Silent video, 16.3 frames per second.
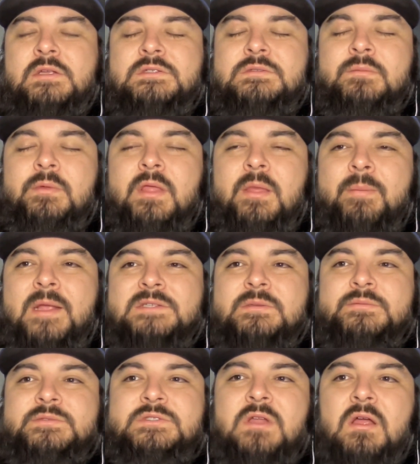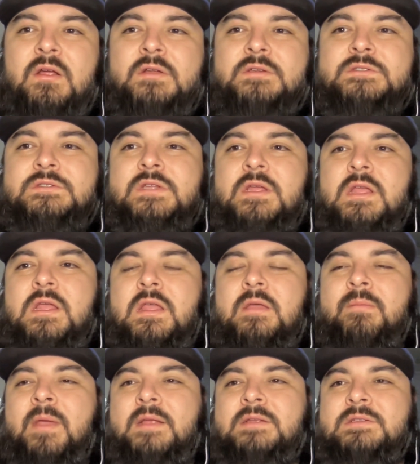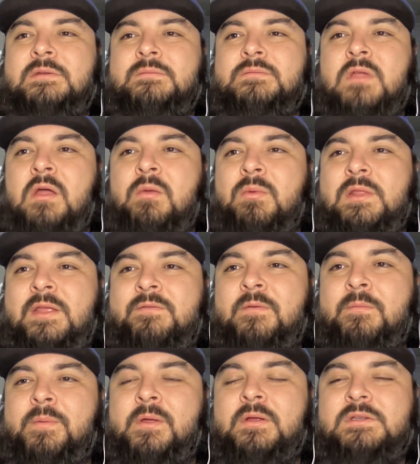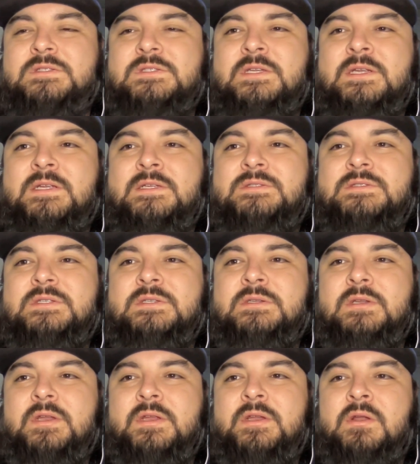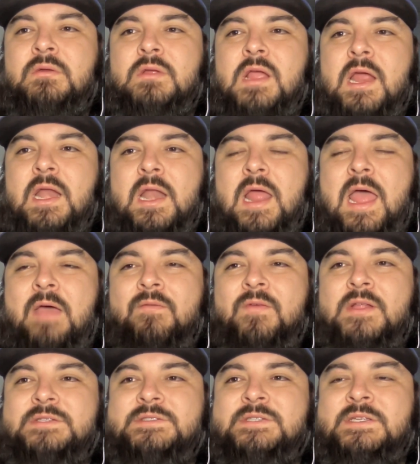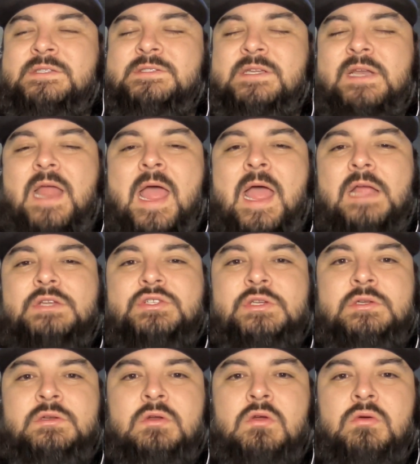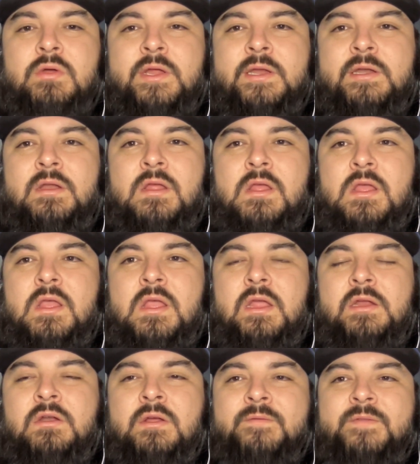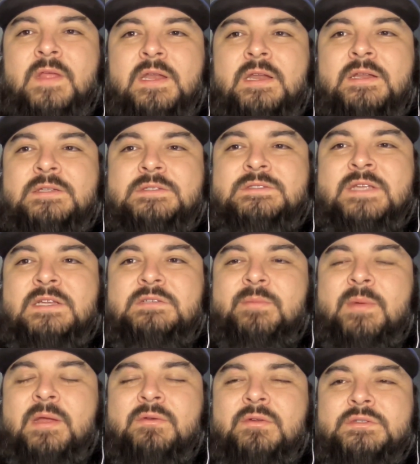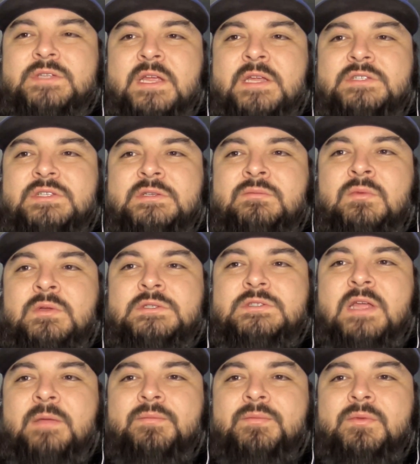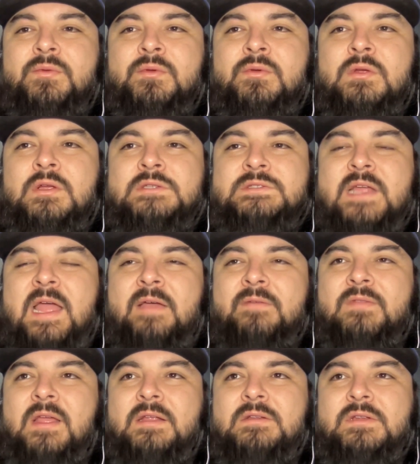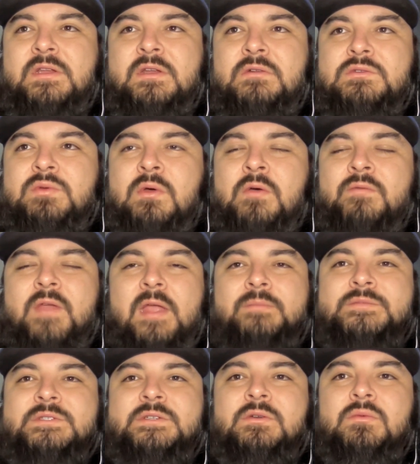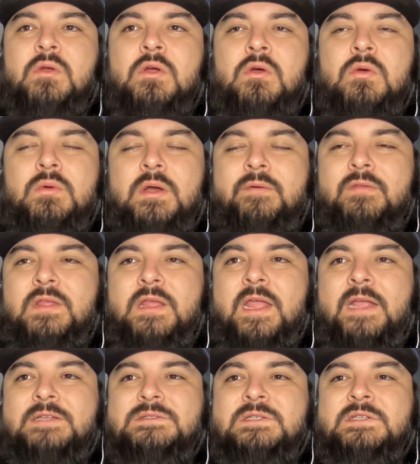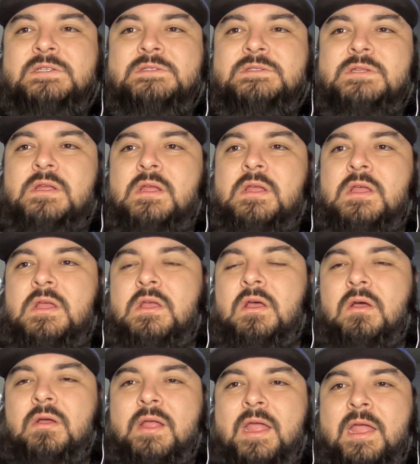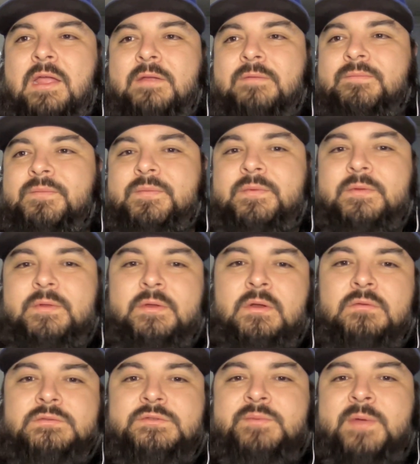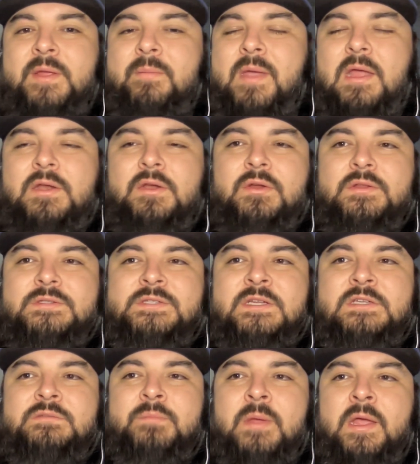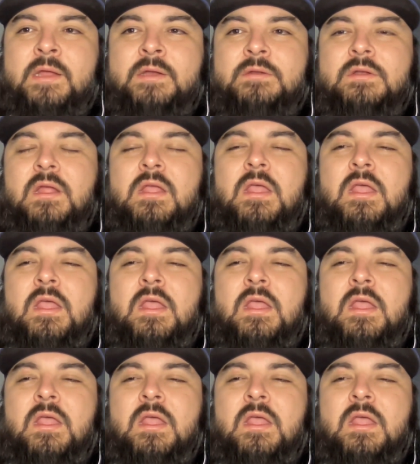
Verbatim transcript: So where they make some starts, make some long relief appearances, and, you know, kind of have consistent action going. You know, if they need a 6-man rotation one time through because they have, like, you know, 12 games in a row, whatever the case is, okay, you know, swing man, you're the 6th man.